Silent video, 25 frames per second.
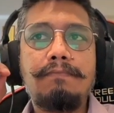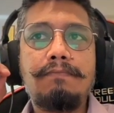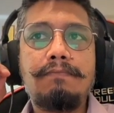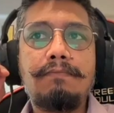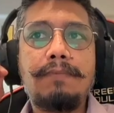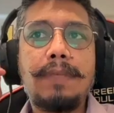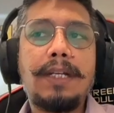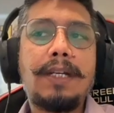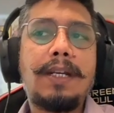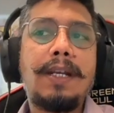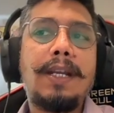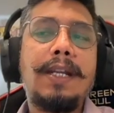
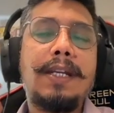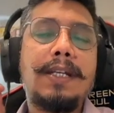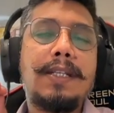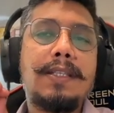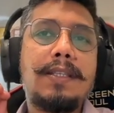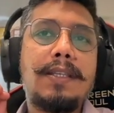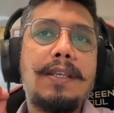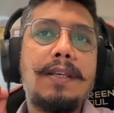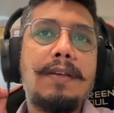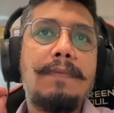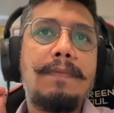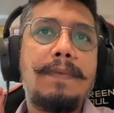But let's
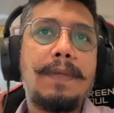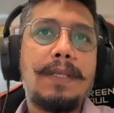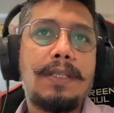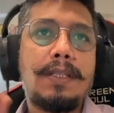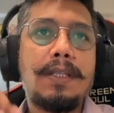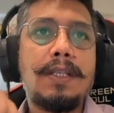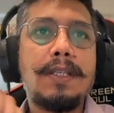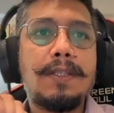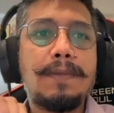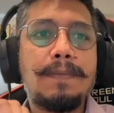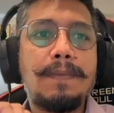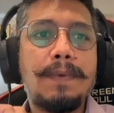say a
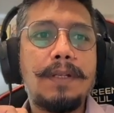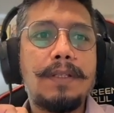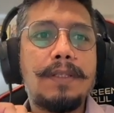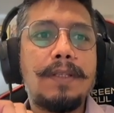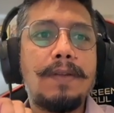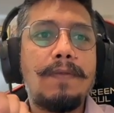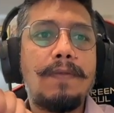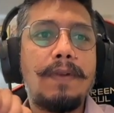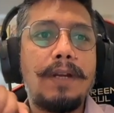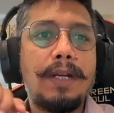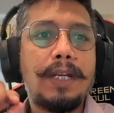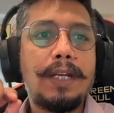business
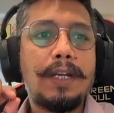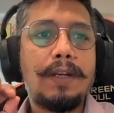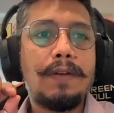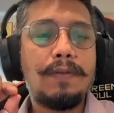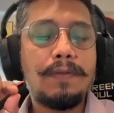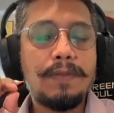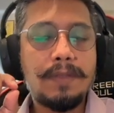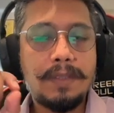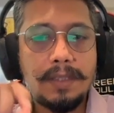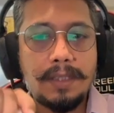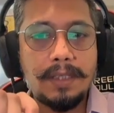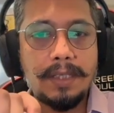person wanted
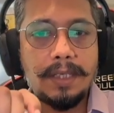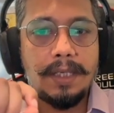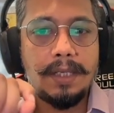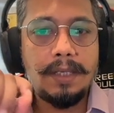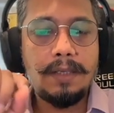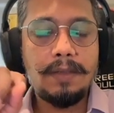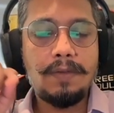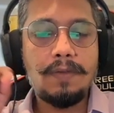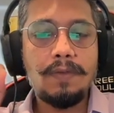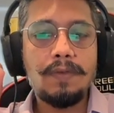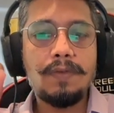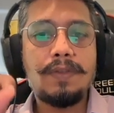to see
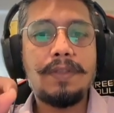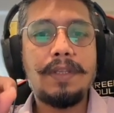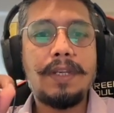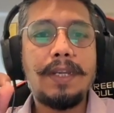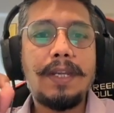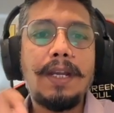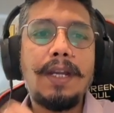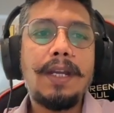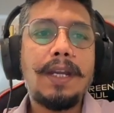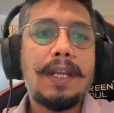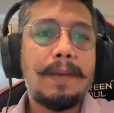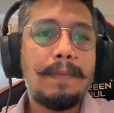those
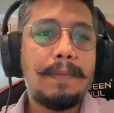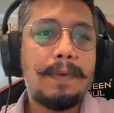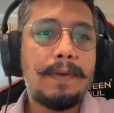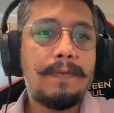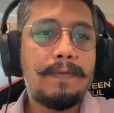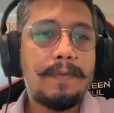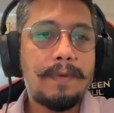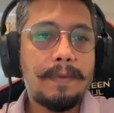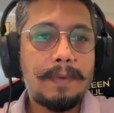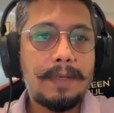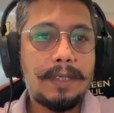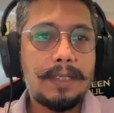real-time
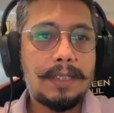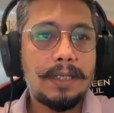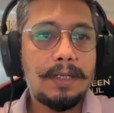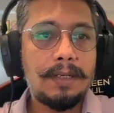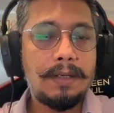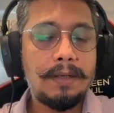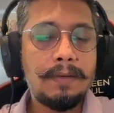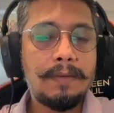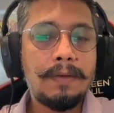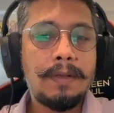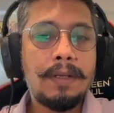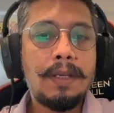
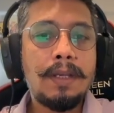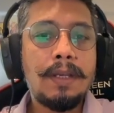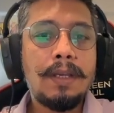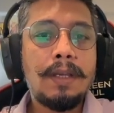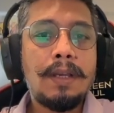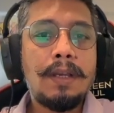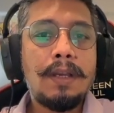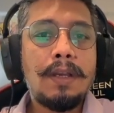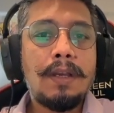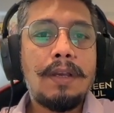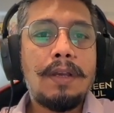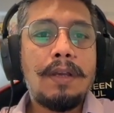information,
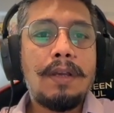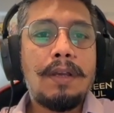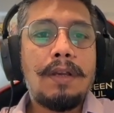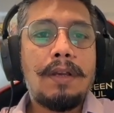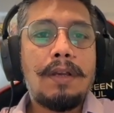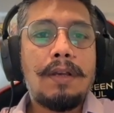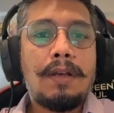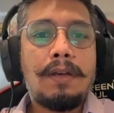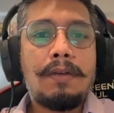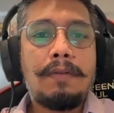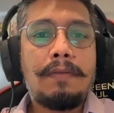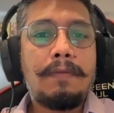
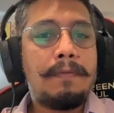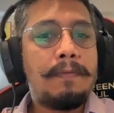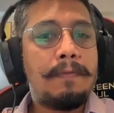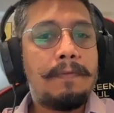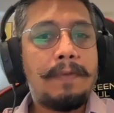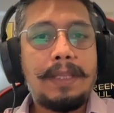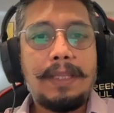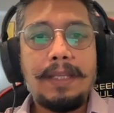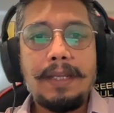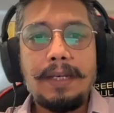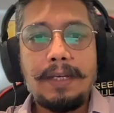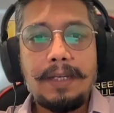
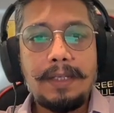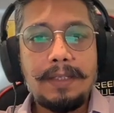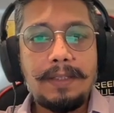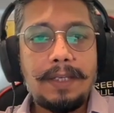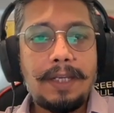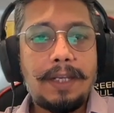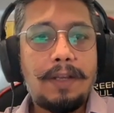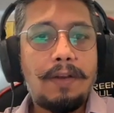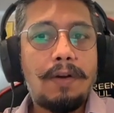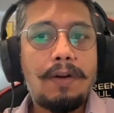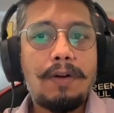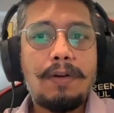whether it is
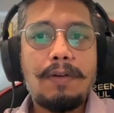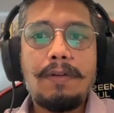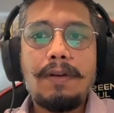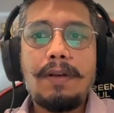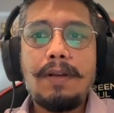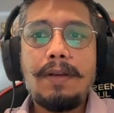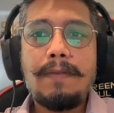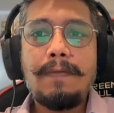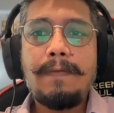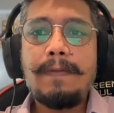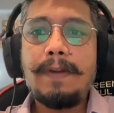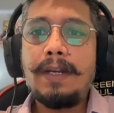record
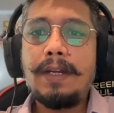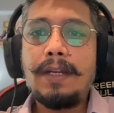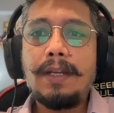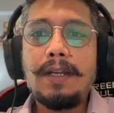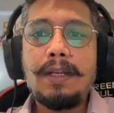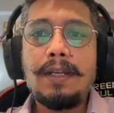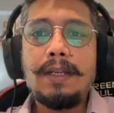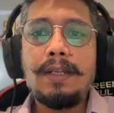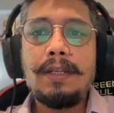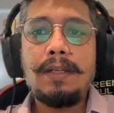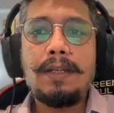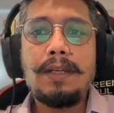rollup, whether
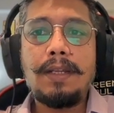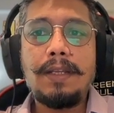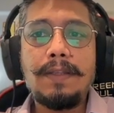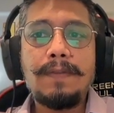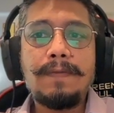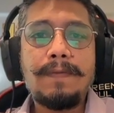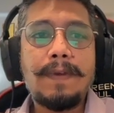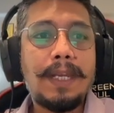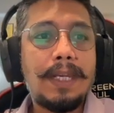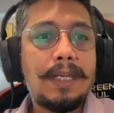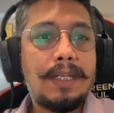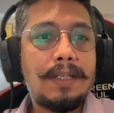it is
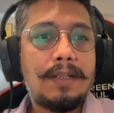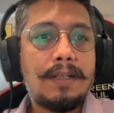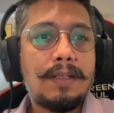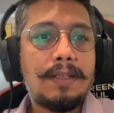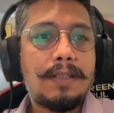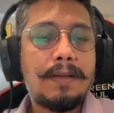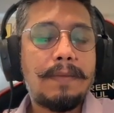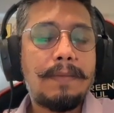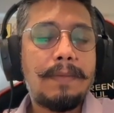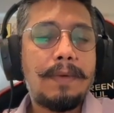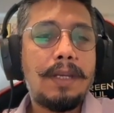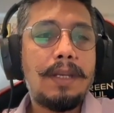financial
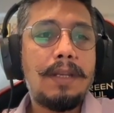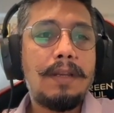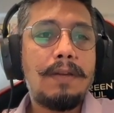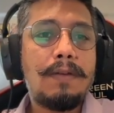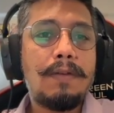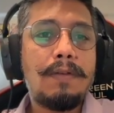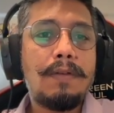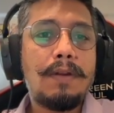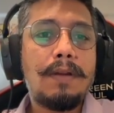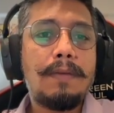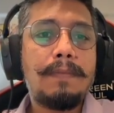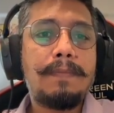summary
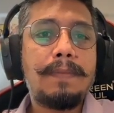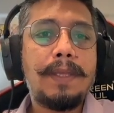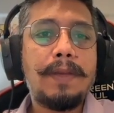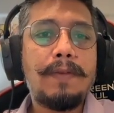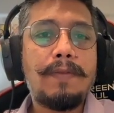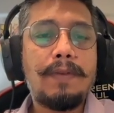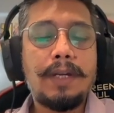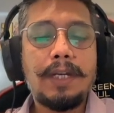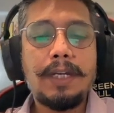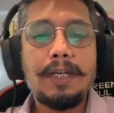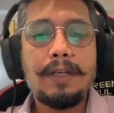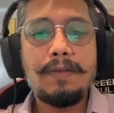rollup, they
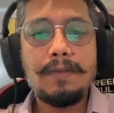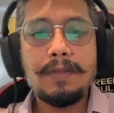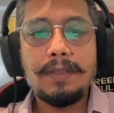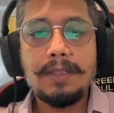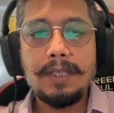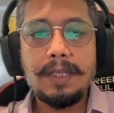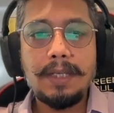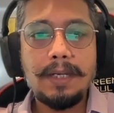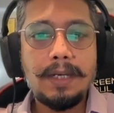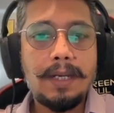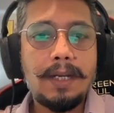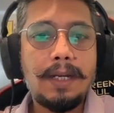wanted to
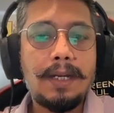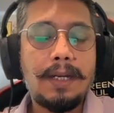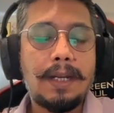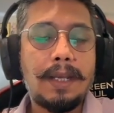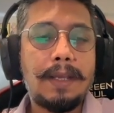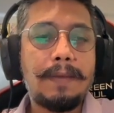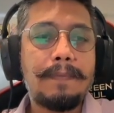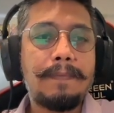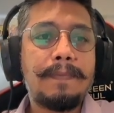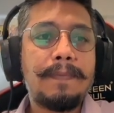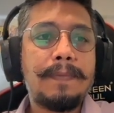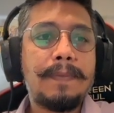see real
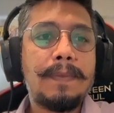time.